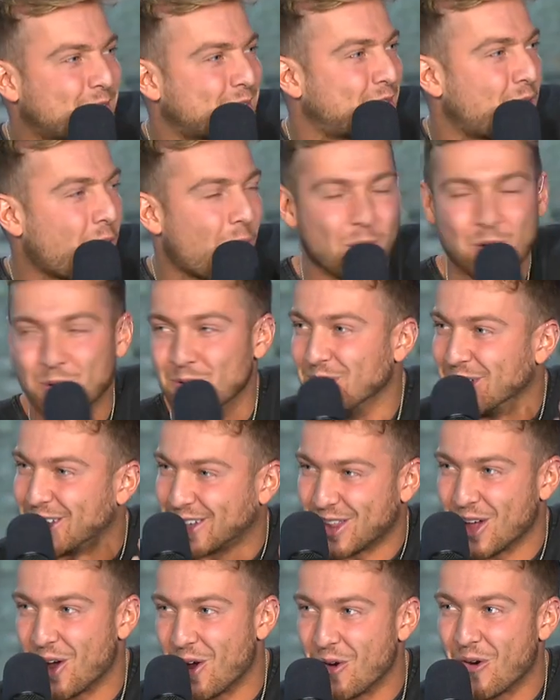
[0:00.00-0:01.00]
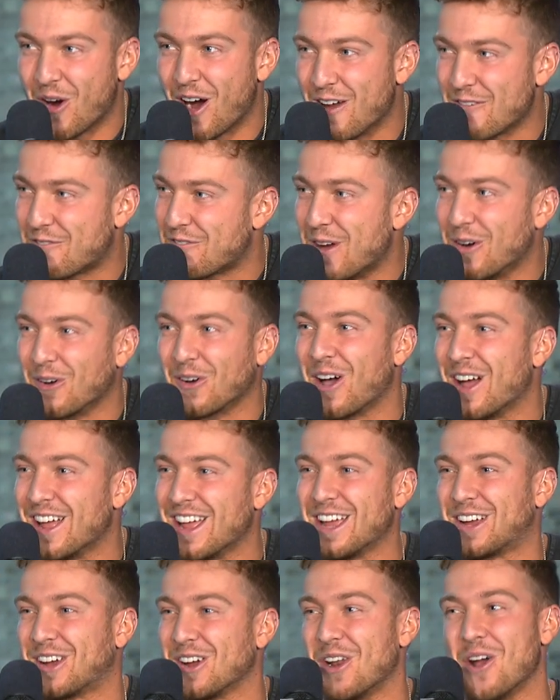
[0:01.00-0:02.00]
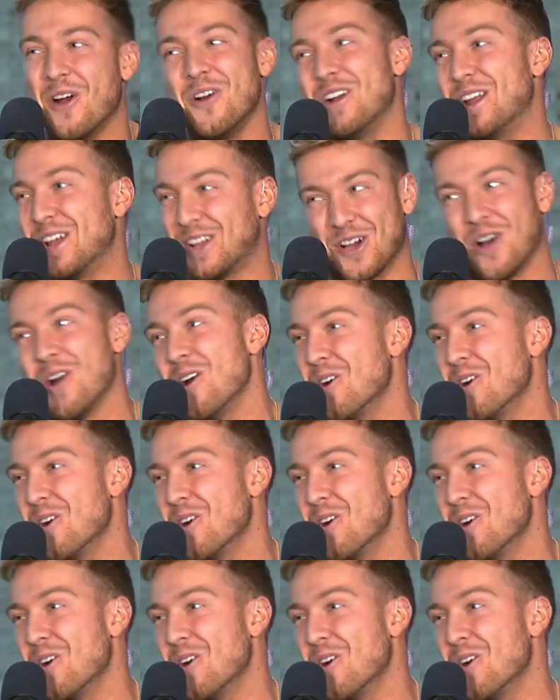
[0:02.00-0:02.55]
tones, though. I feel like it can only go